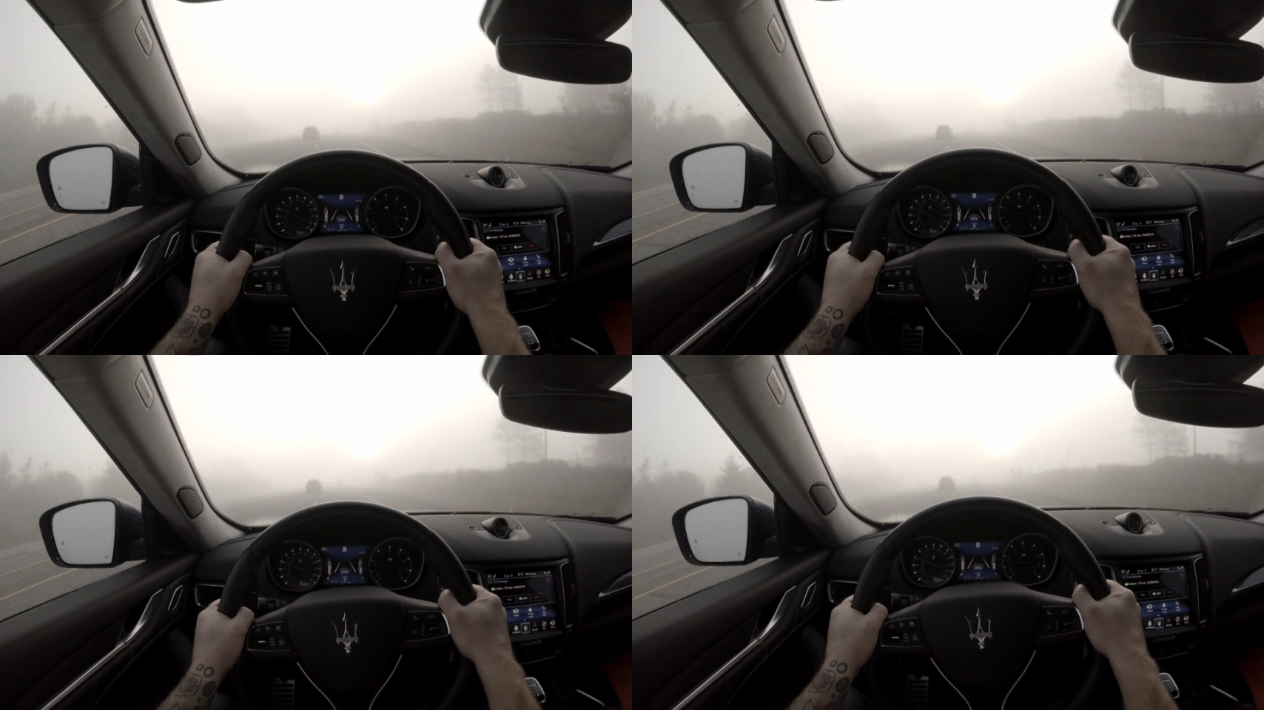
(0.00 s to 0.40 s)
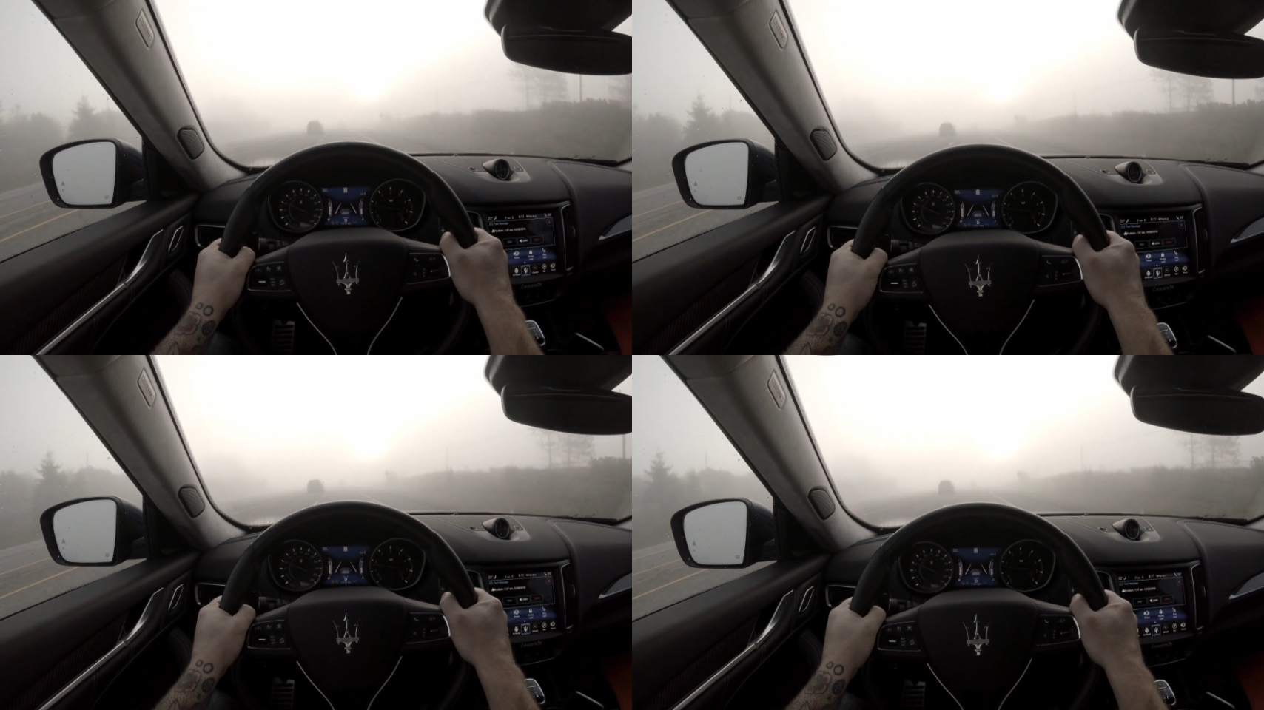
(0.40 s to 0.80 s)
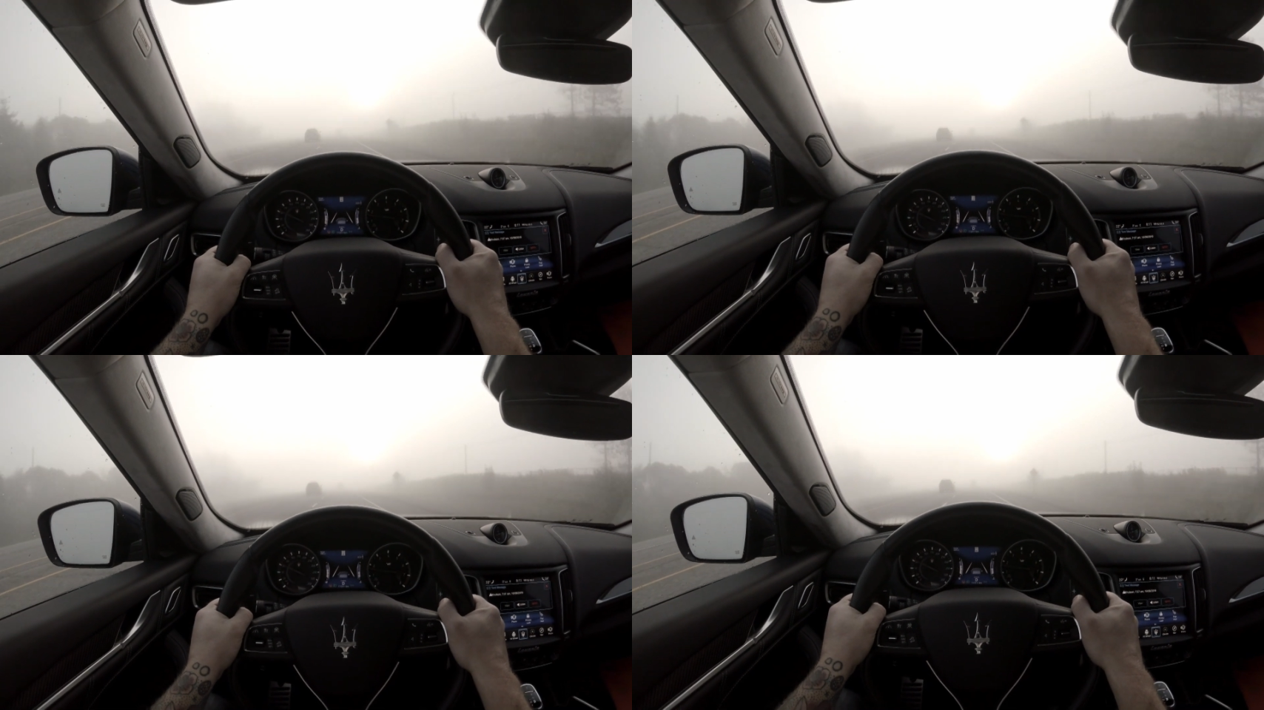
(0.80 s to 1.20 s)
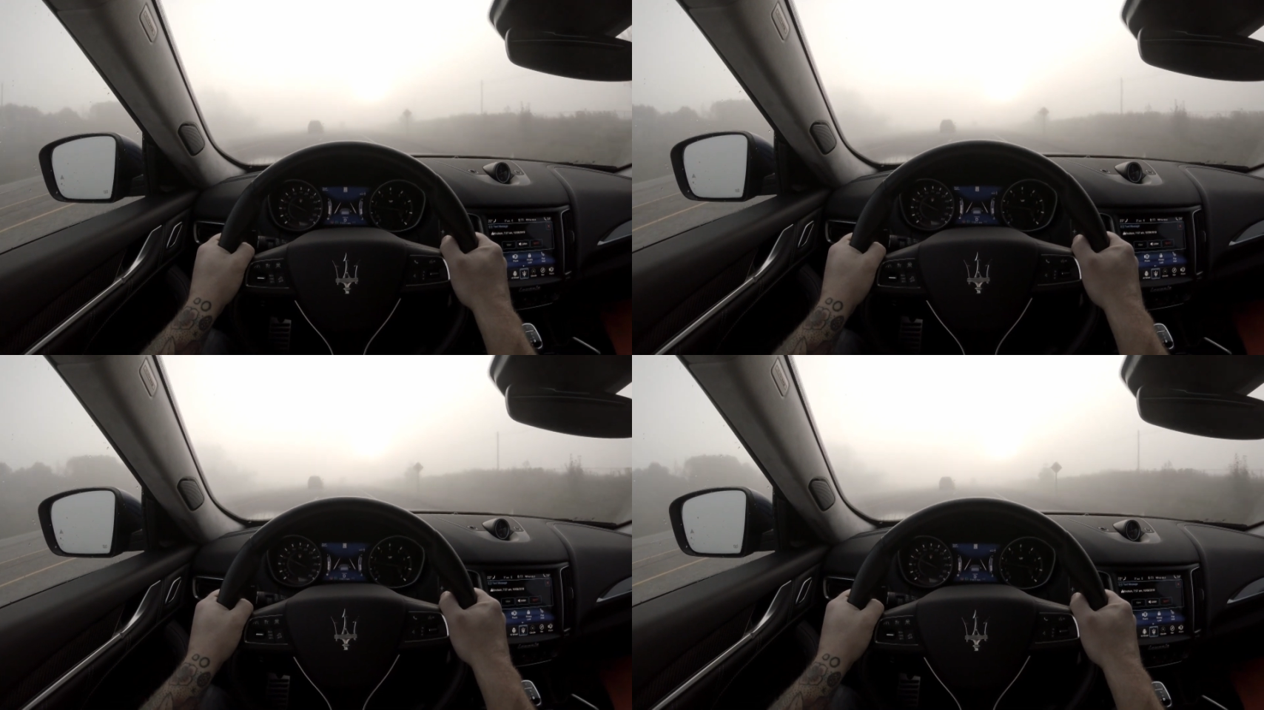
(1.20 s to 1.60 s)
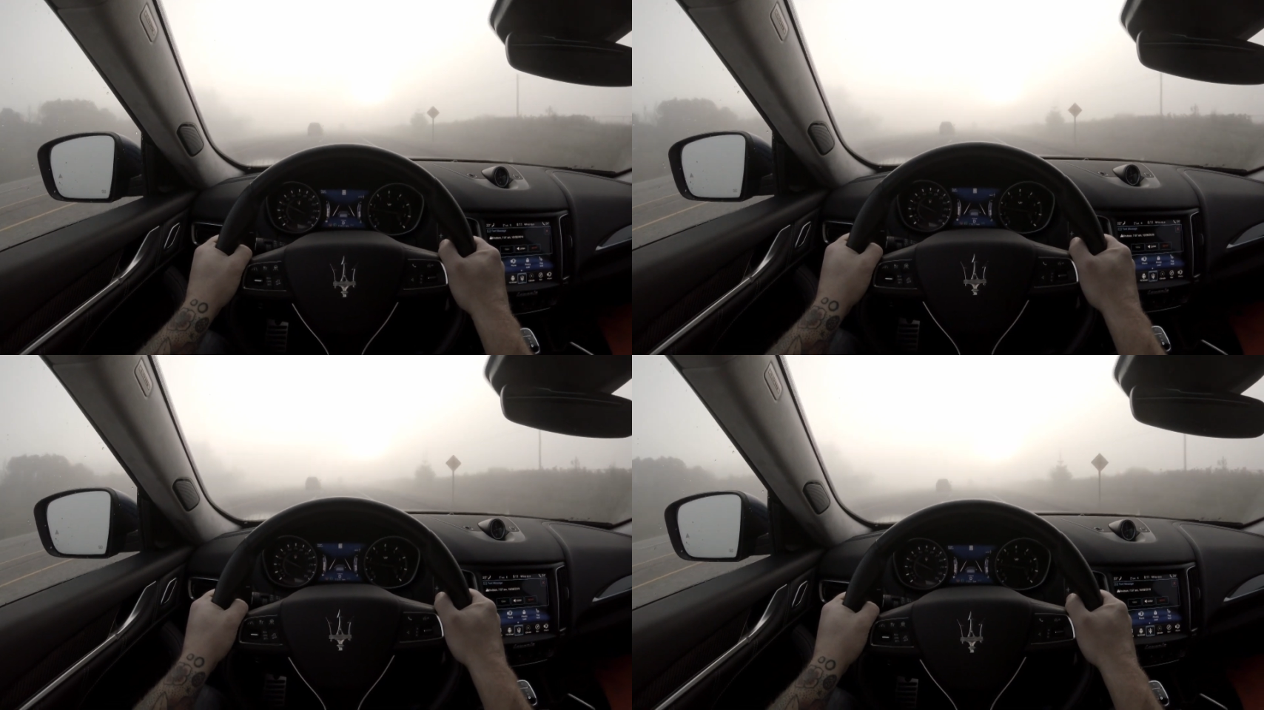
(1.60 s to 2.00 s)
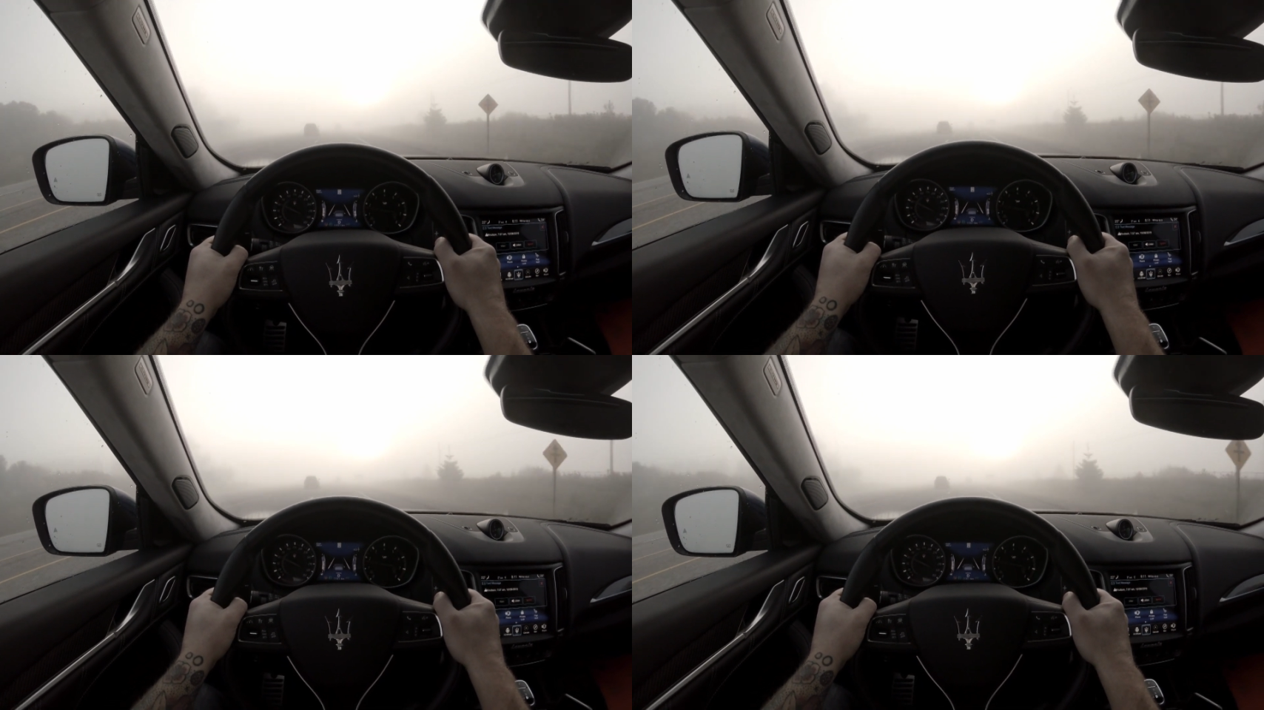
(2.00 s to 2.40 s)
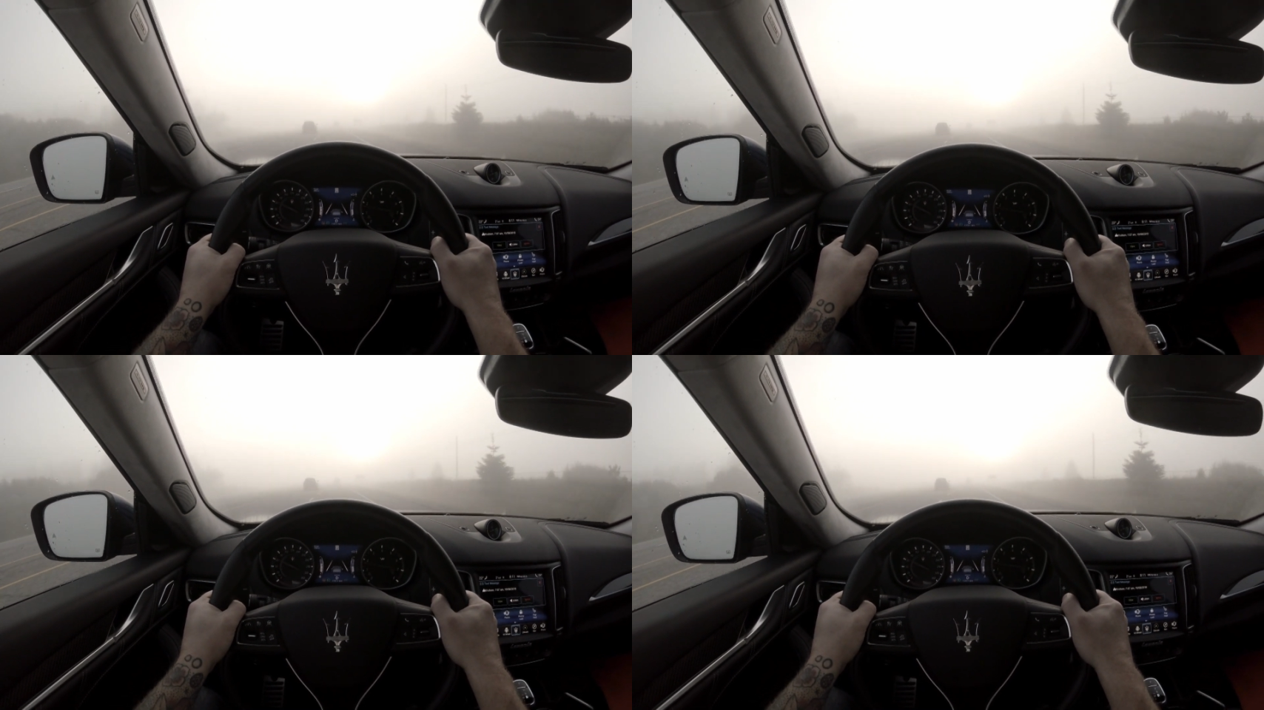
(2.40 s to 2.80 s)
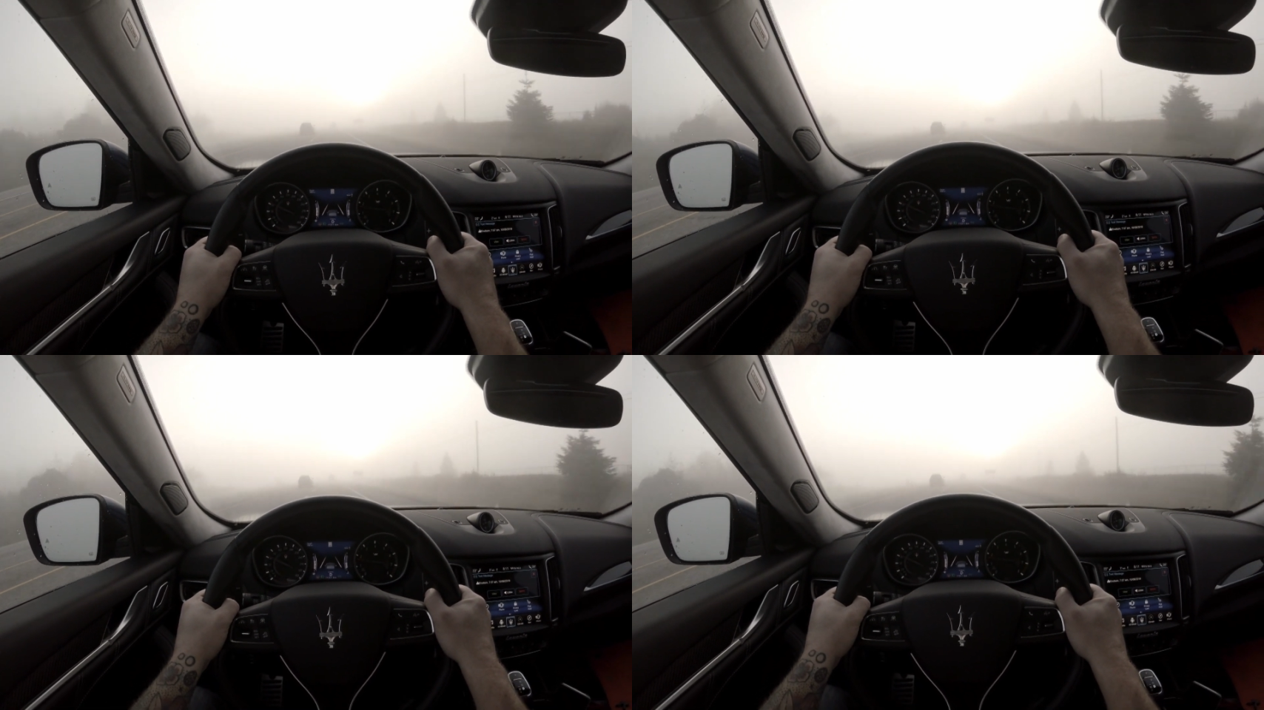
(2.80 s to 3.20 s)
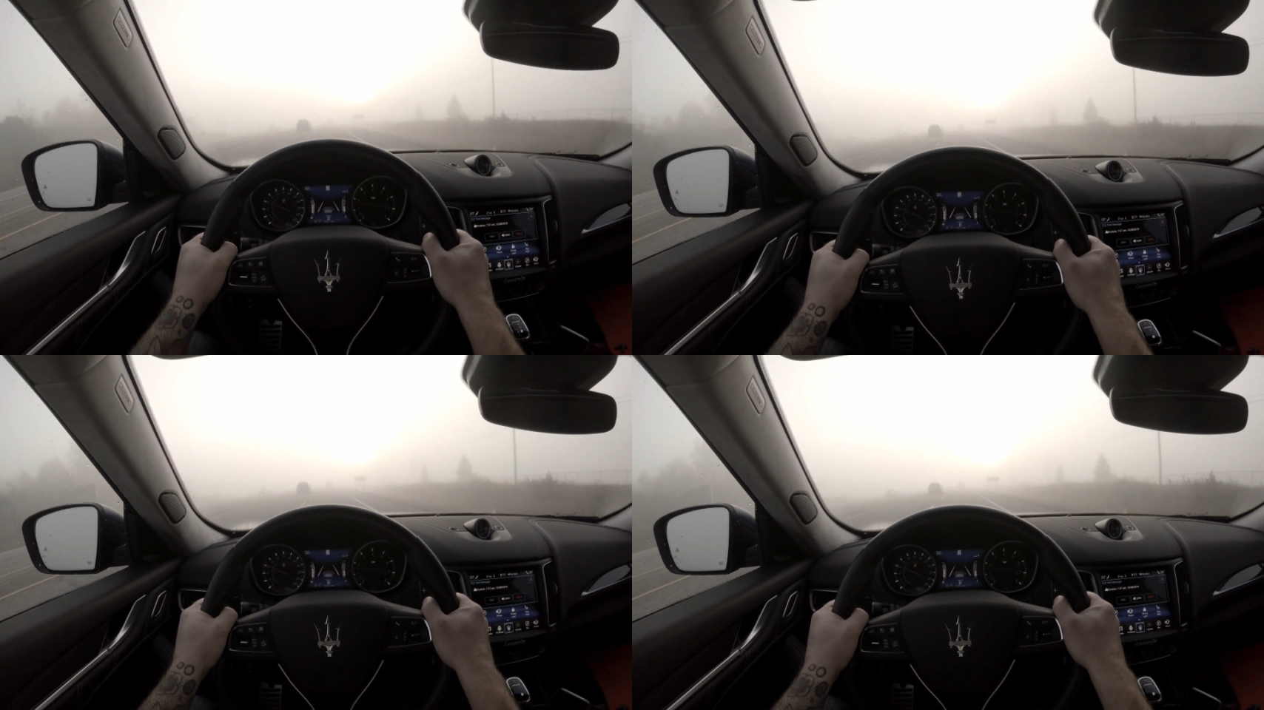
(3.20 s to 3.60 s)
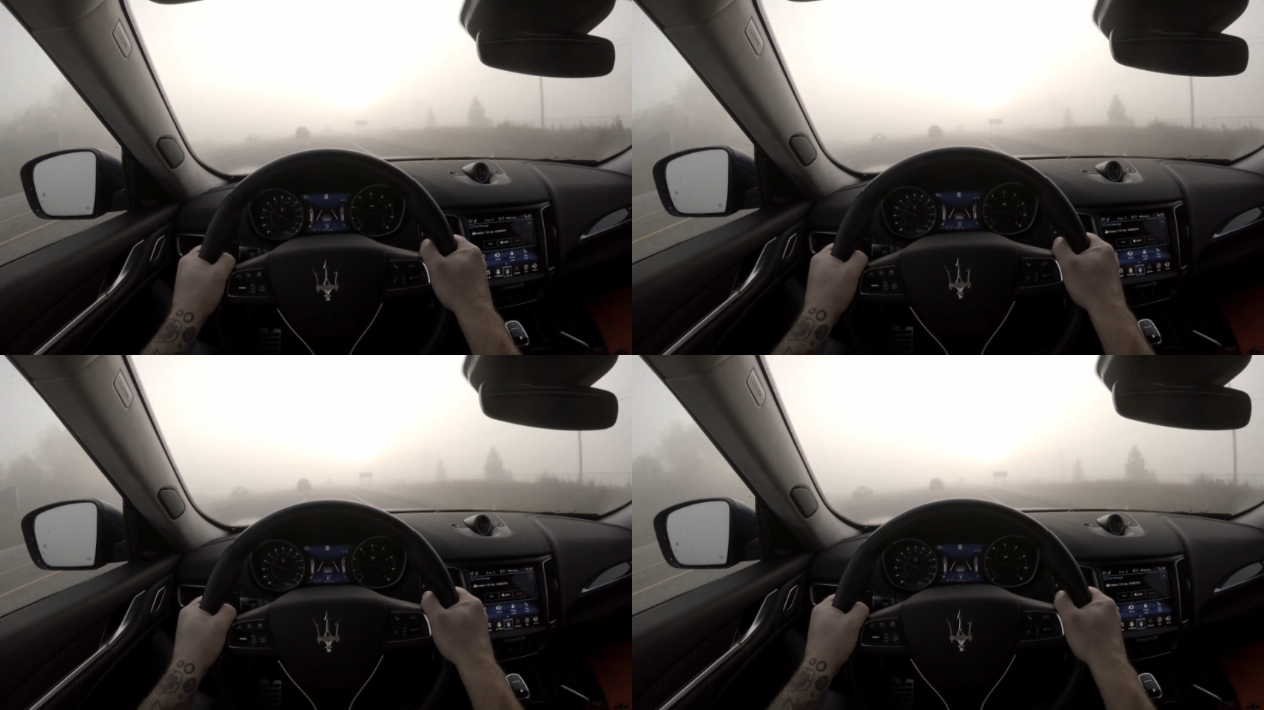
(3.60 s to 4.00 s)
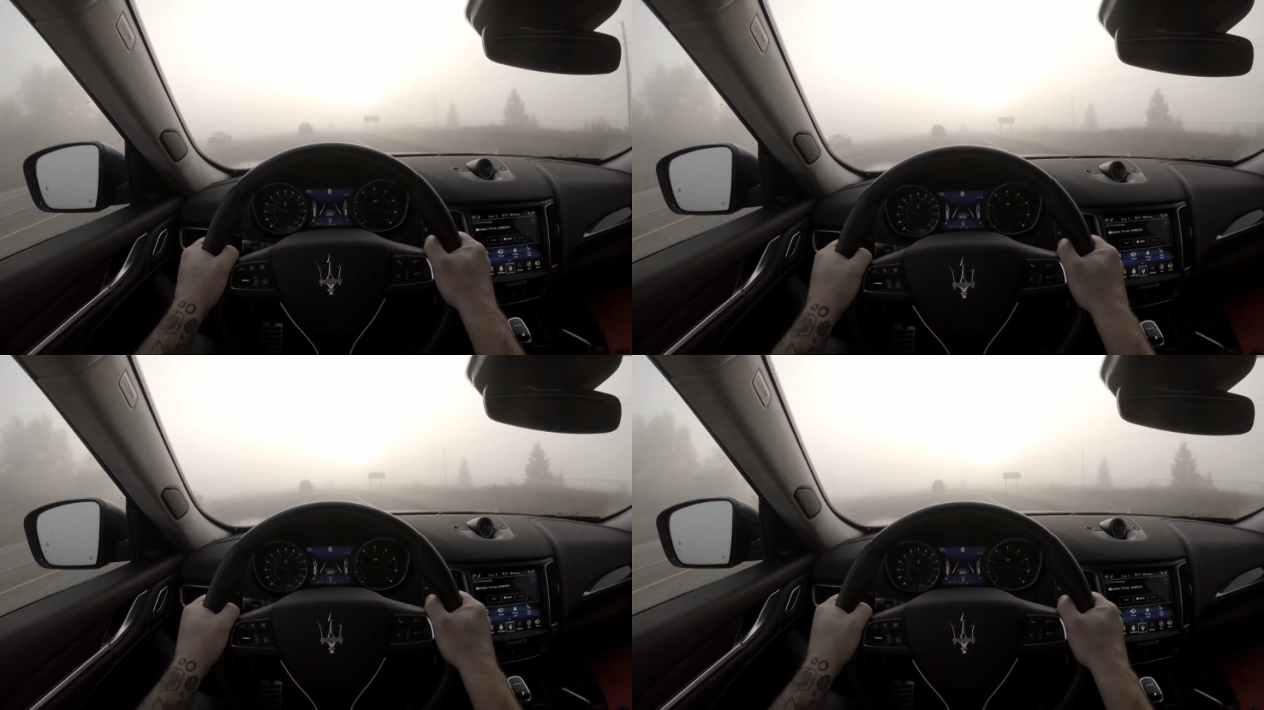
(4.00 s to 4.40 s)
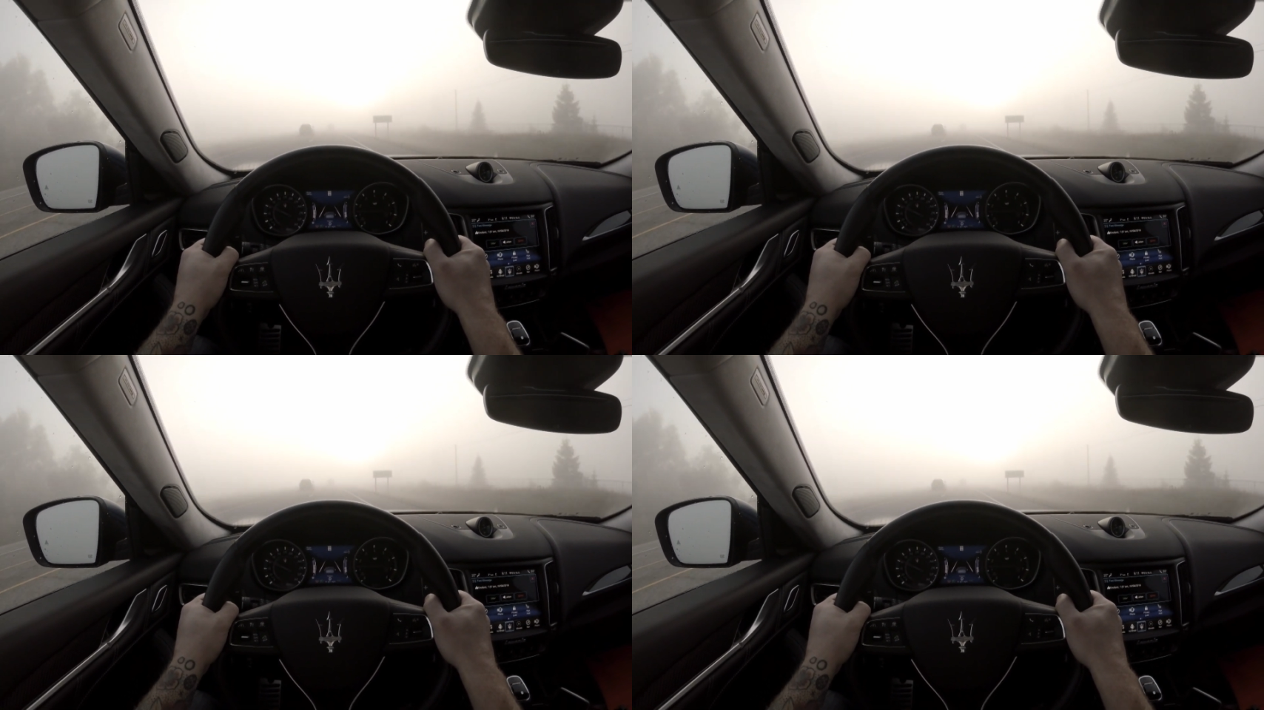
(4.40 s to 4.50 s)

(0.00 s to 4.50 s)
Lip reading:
No face is visible, so there are no lips to read.